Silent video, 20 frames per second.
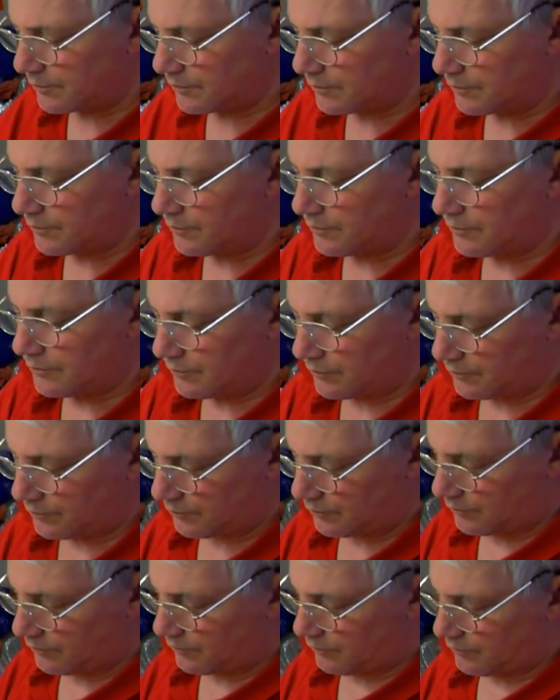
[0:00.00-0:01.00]
A
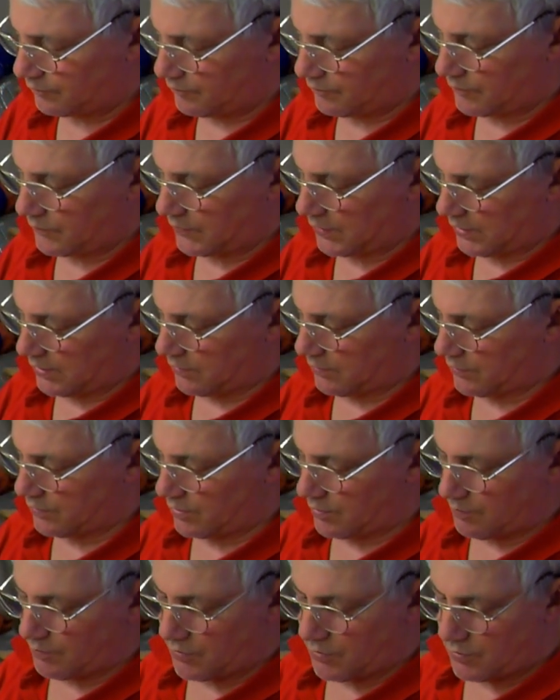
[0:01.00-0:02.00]
little drop
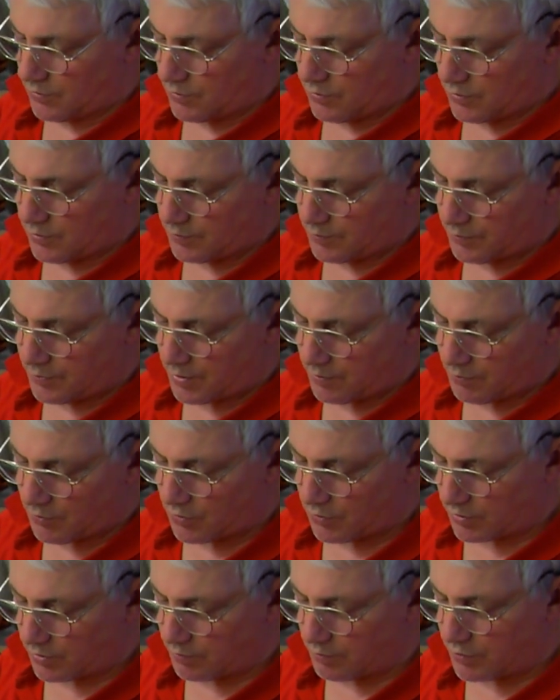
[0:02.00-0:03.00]
more, a bit more
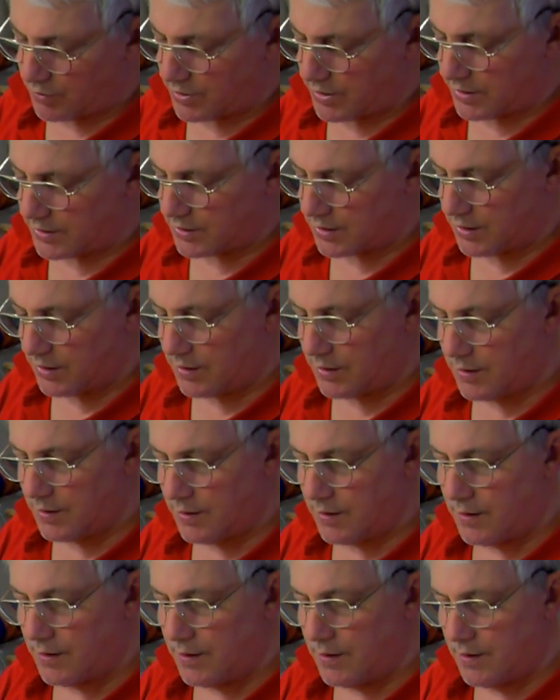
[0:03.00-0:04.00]
compressor.
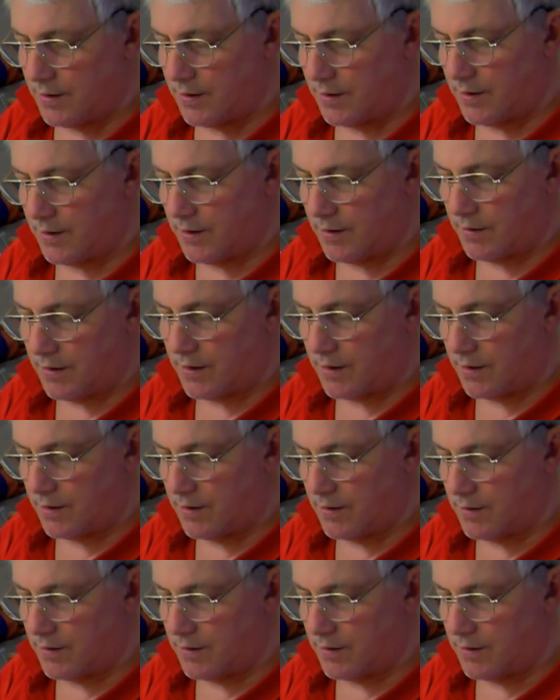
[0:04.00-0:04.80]
There you go.